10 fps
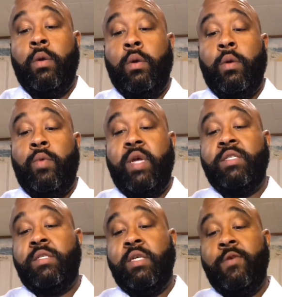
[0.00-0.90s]
Ray's
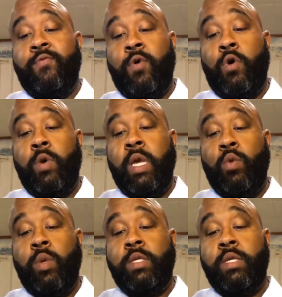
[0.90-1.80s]
the CFO. He
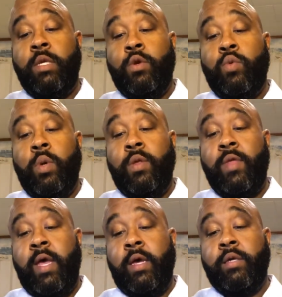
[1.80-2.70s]
went to dinner with
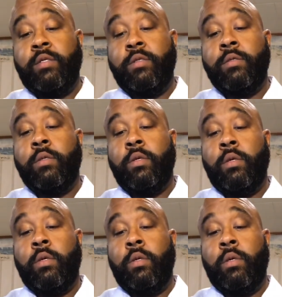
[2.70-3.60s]
X.
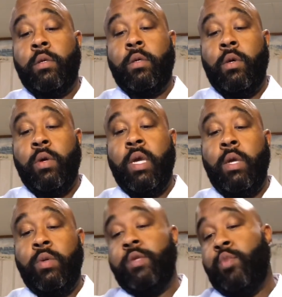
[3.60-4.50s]
Okay, he
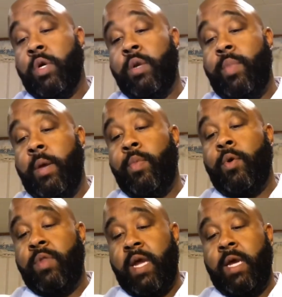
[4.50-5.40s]
went to Buca de Beppo.
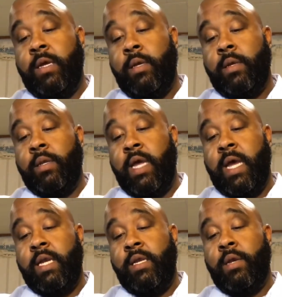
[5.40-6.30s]
They
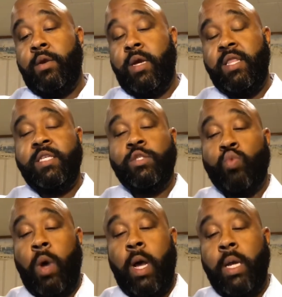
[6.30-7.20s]
had dinner, and this is
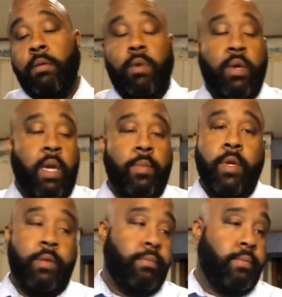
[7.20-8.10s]
why. Okay, I'm good.
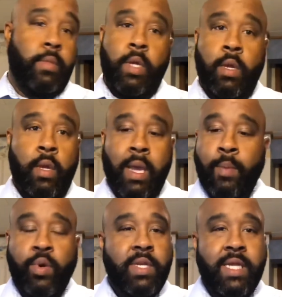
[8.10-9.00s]
I'm
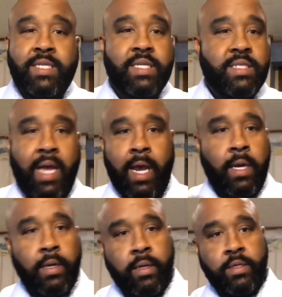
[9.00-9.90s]
putting that to the side.
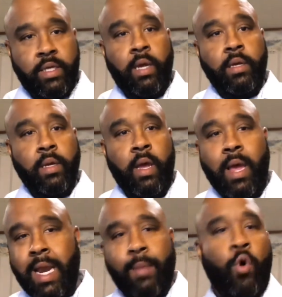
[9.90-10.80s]
Done. And
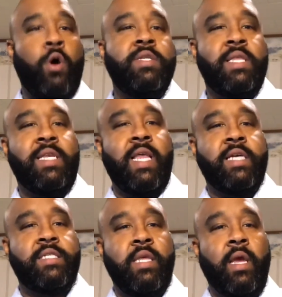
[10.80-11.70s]
I'm on to the next
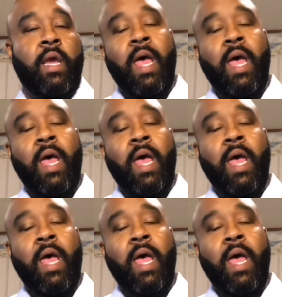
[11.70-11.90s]
thing.